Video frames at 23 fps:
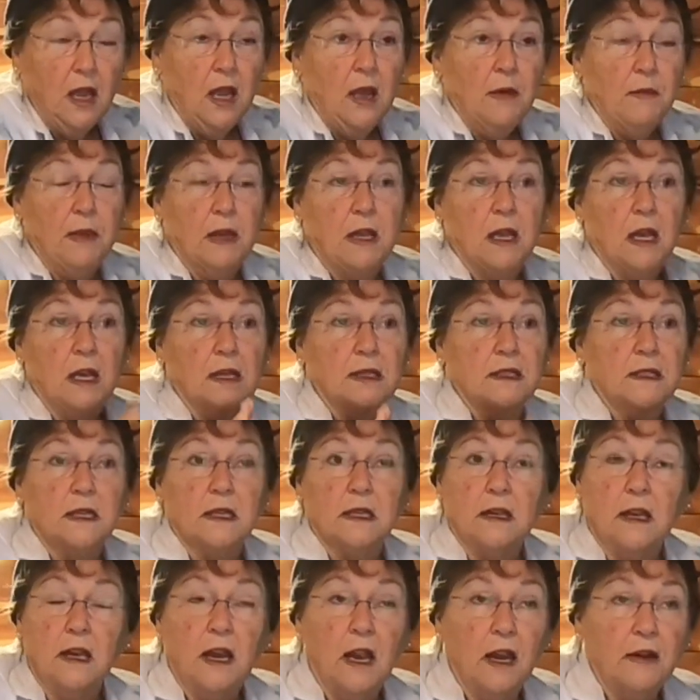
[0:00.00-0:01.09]
Because
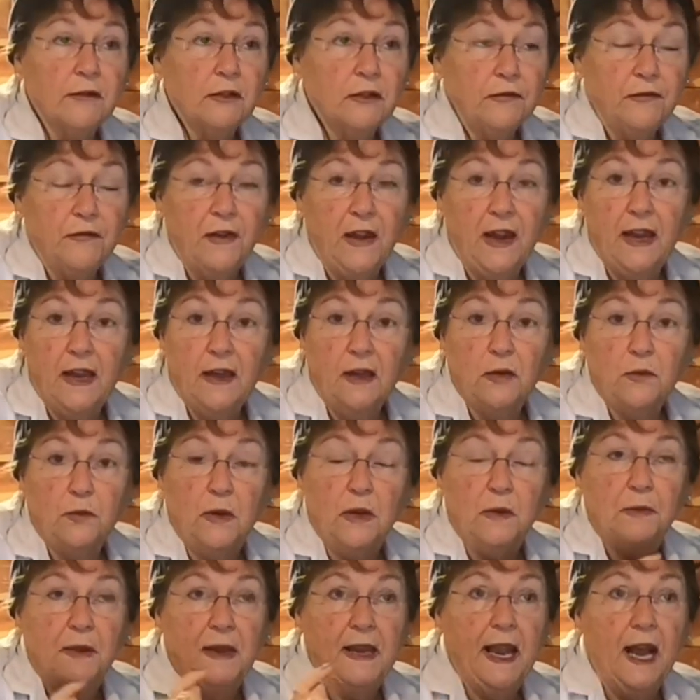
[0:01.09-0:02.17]
it never failed.
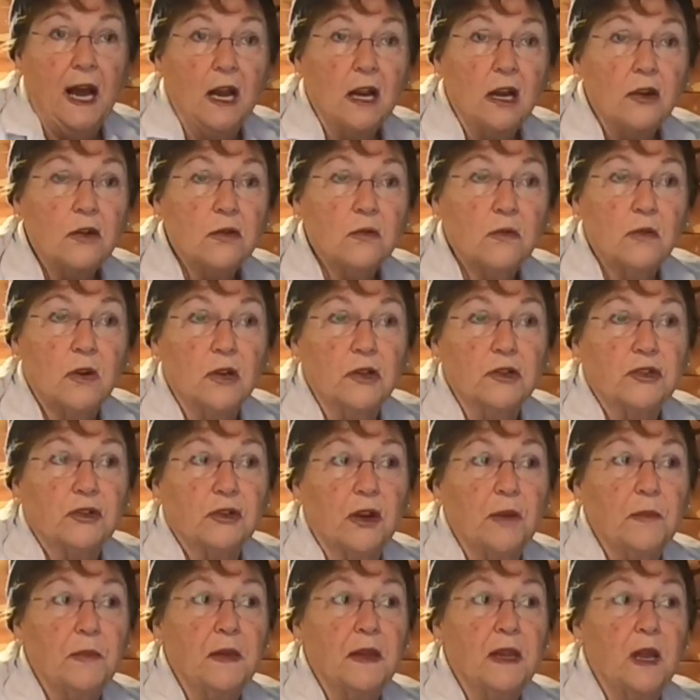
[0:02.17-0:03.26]
We'd be out on a road
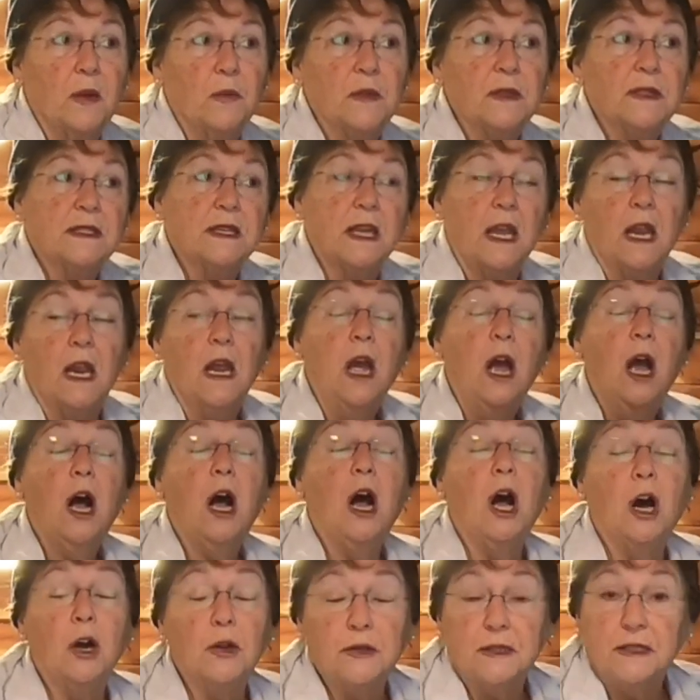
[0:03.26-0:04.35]
trip and Ed would say,
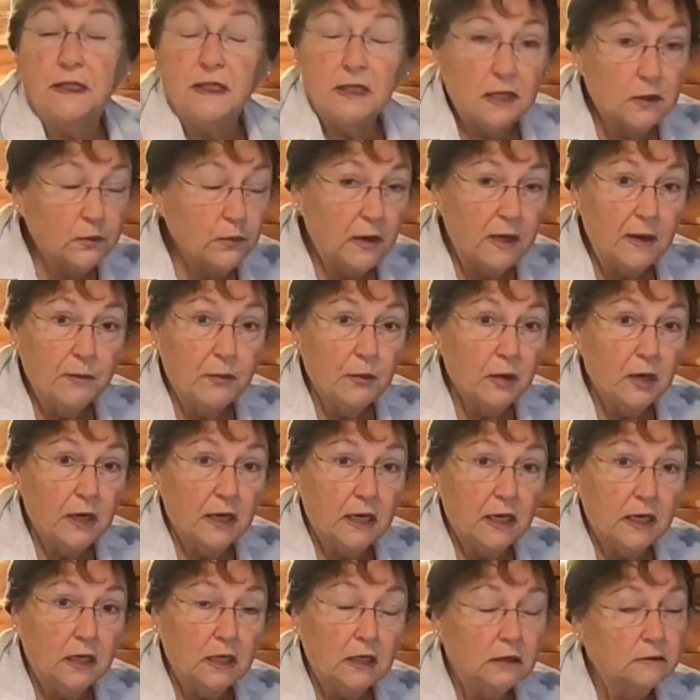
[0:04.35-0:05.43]
oh, did we
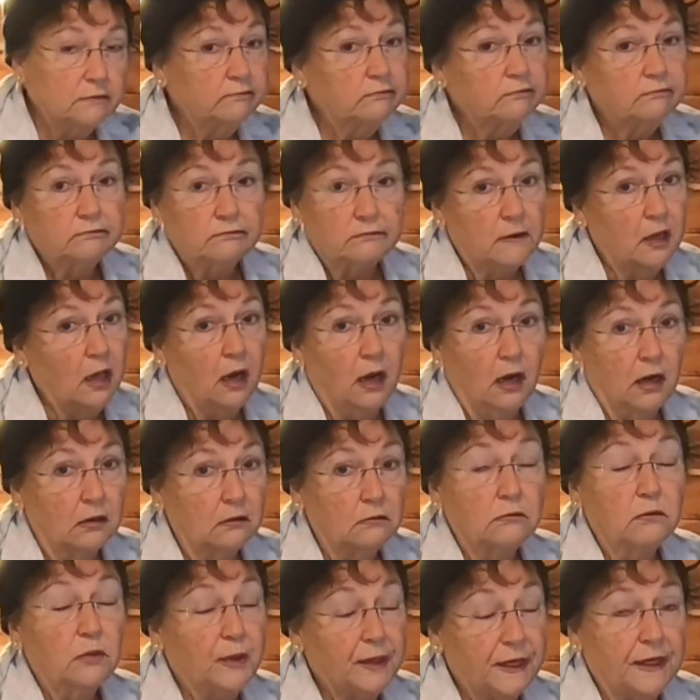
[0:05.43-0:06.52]
bring? No,
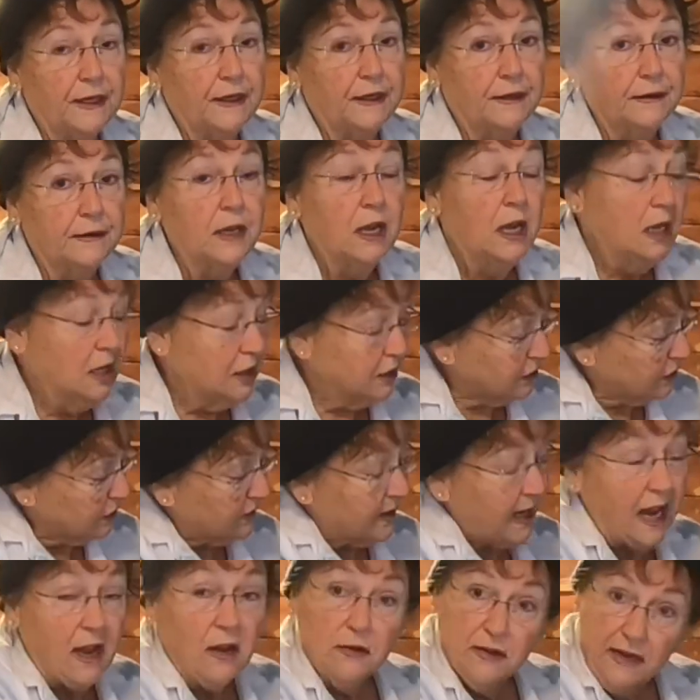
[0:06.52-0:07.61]
we didn't. So
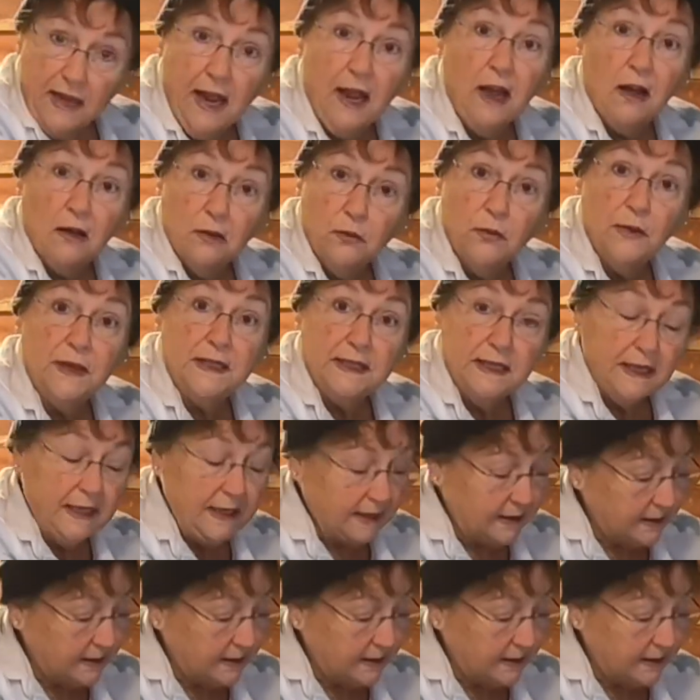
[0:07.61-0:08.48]
now, yeah, we did.